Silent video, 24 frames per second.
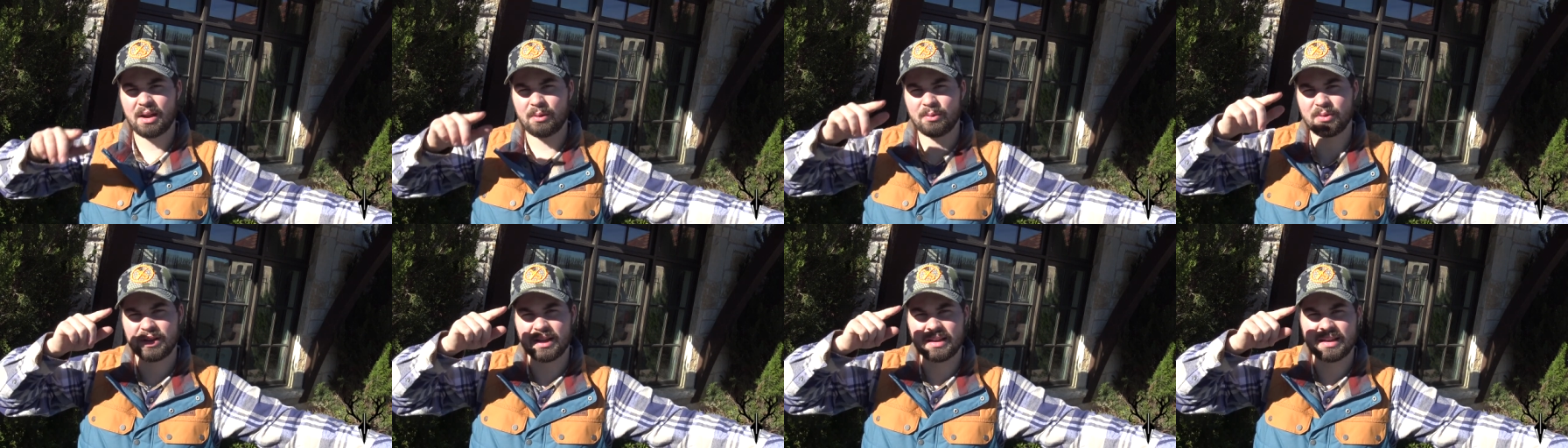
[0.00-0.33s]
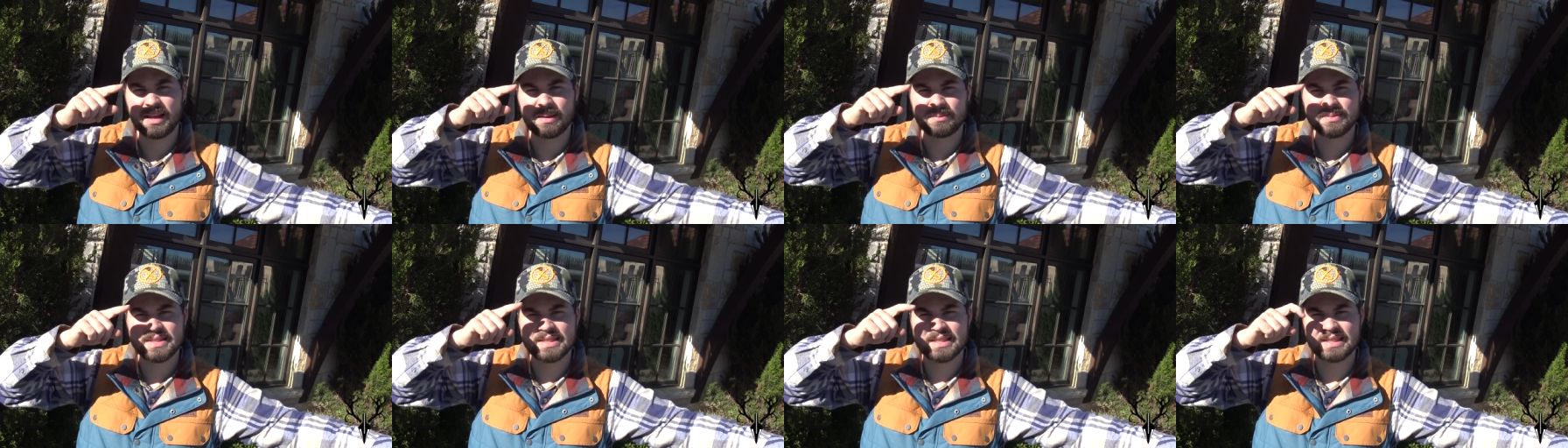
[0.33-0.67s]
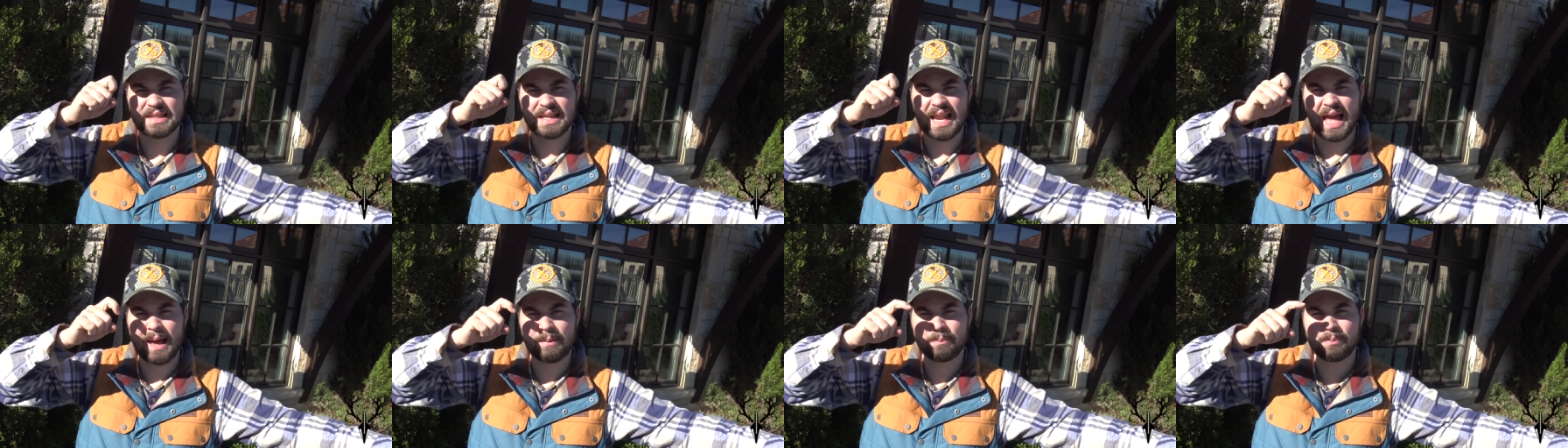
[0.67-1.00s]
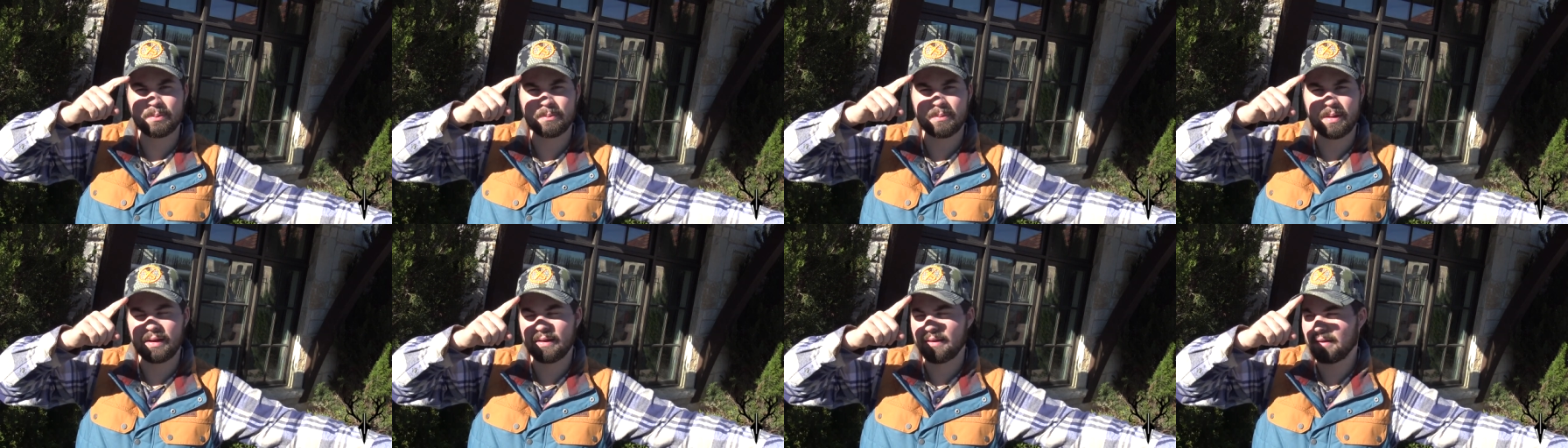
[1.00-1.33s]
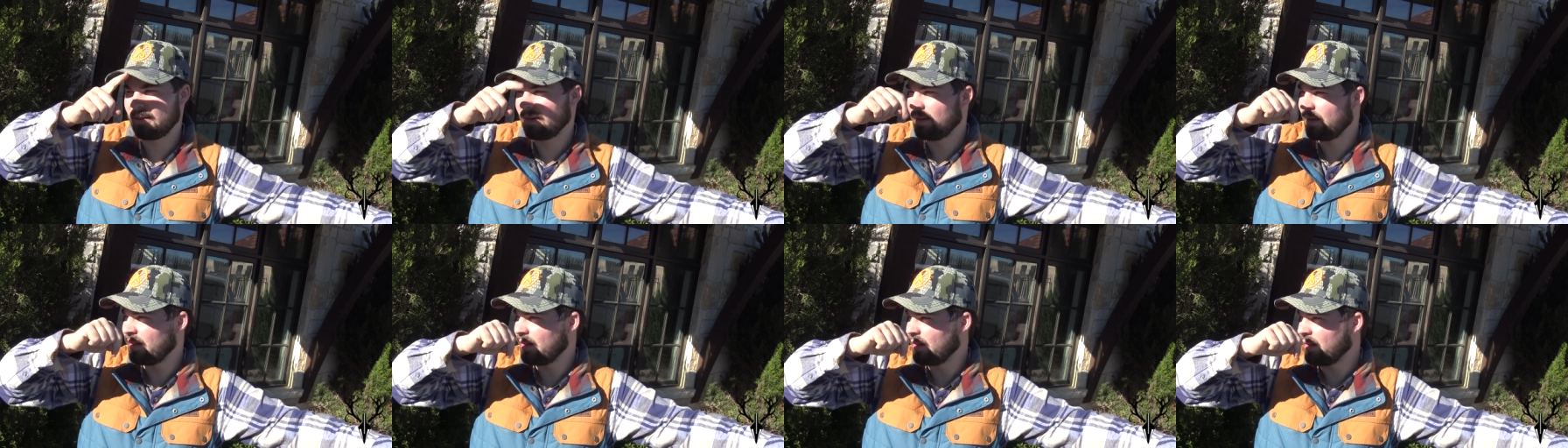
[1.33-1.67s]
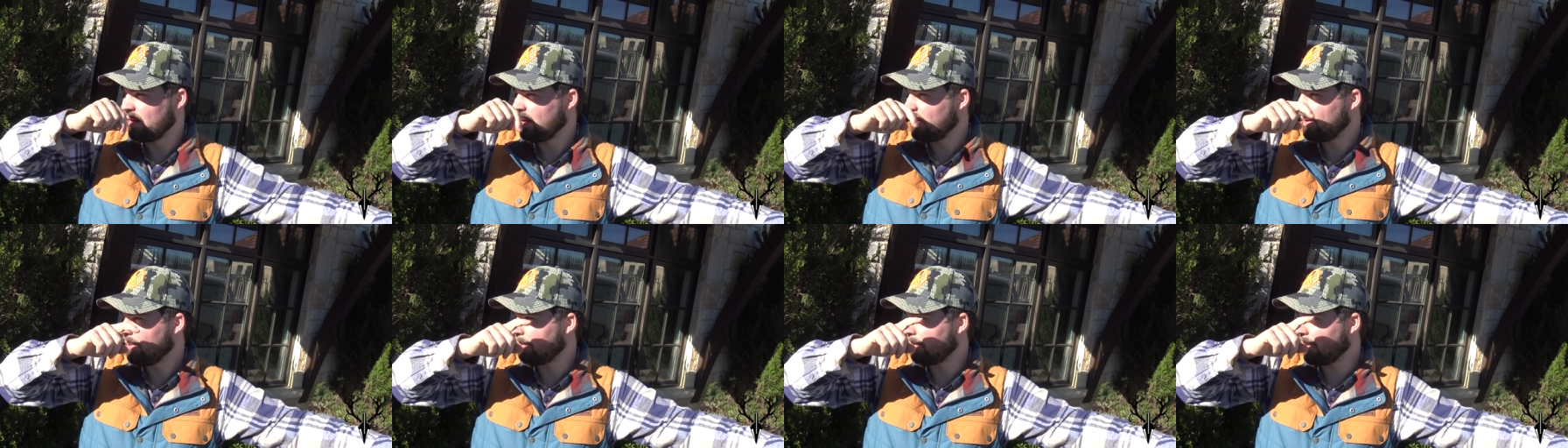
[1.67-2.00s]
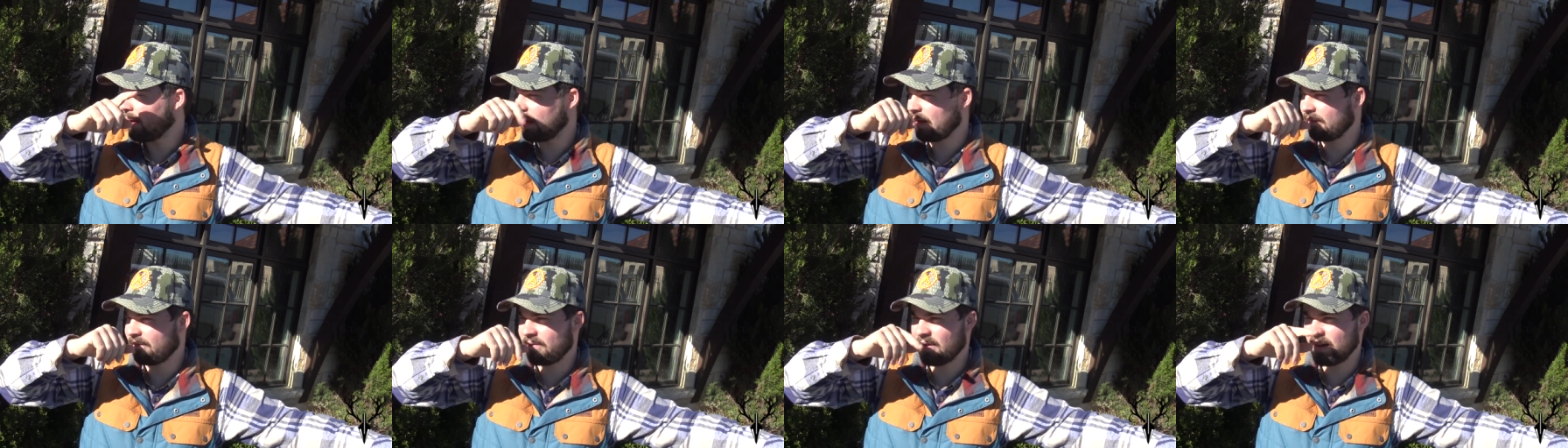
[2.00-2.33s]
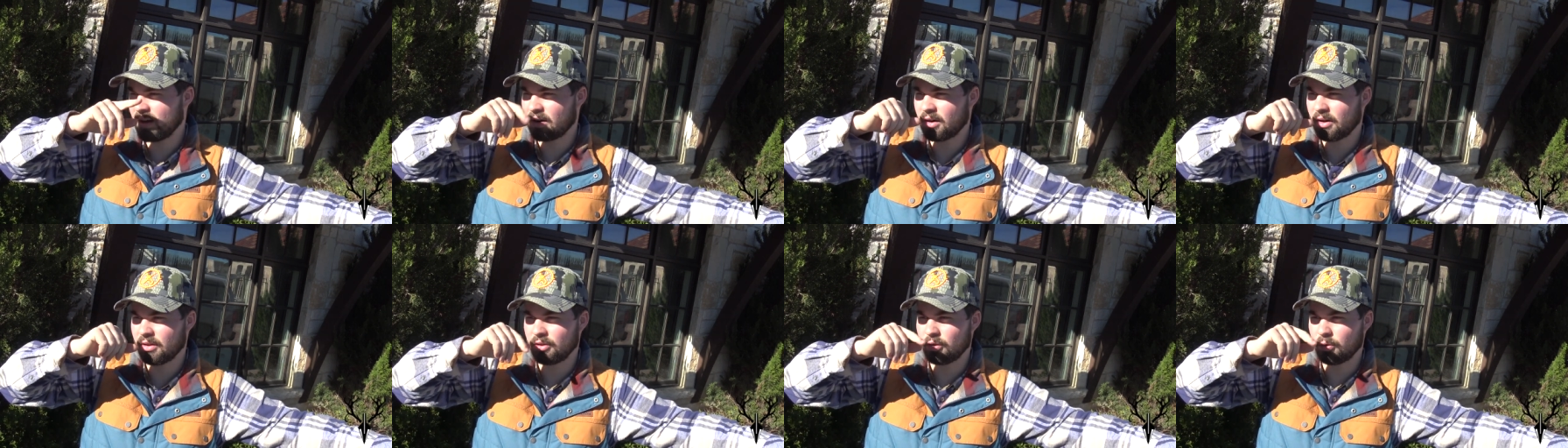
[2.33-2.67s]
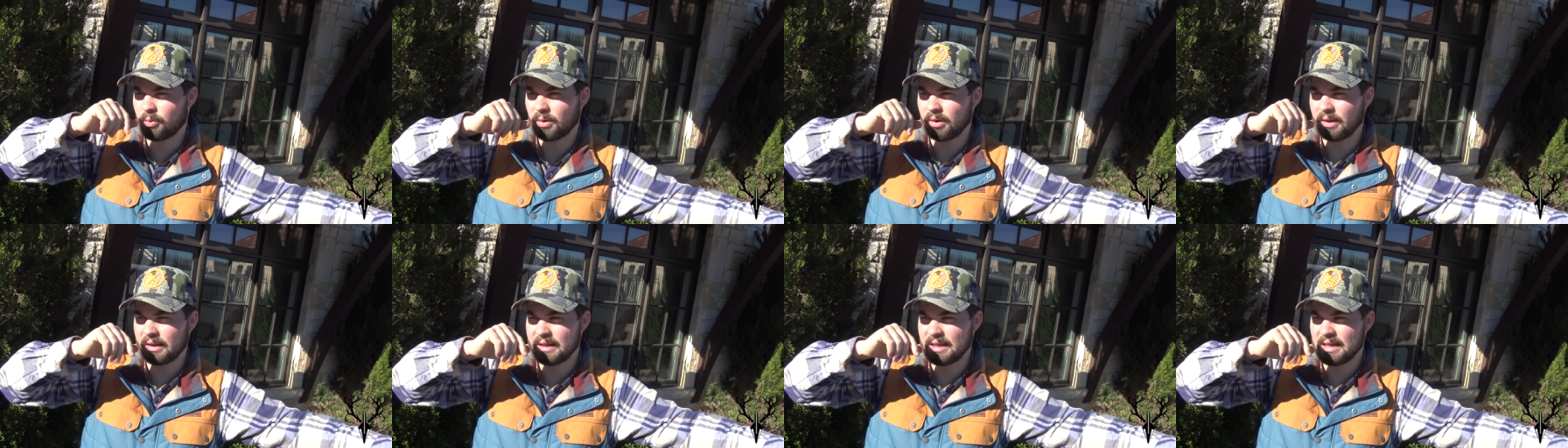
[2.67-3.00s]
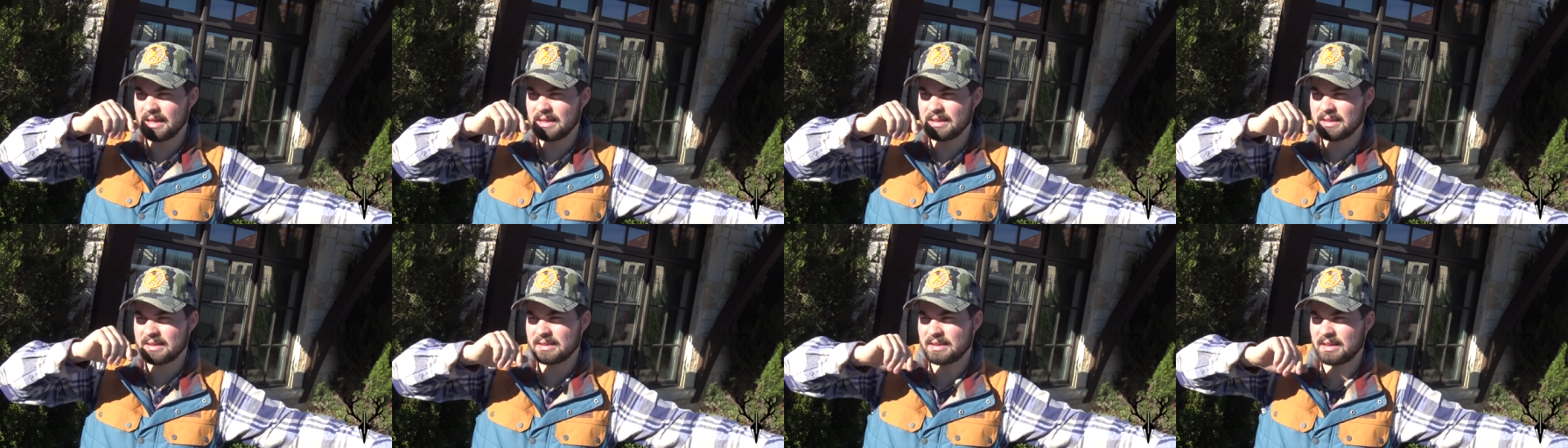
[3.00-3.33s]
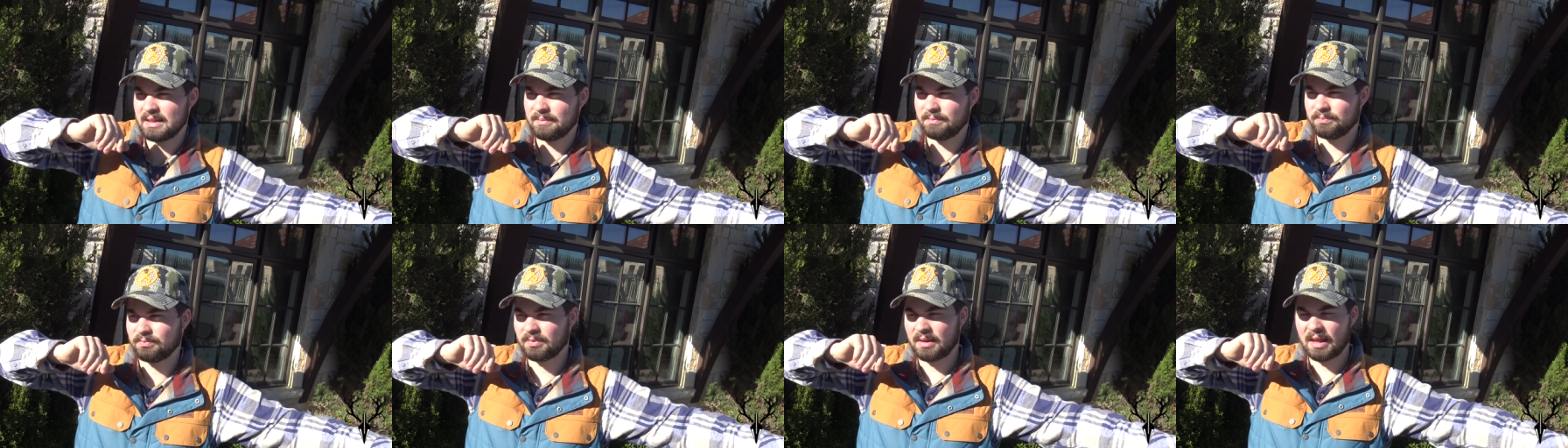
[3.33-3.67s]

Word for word: I kept slapping my finger on the release.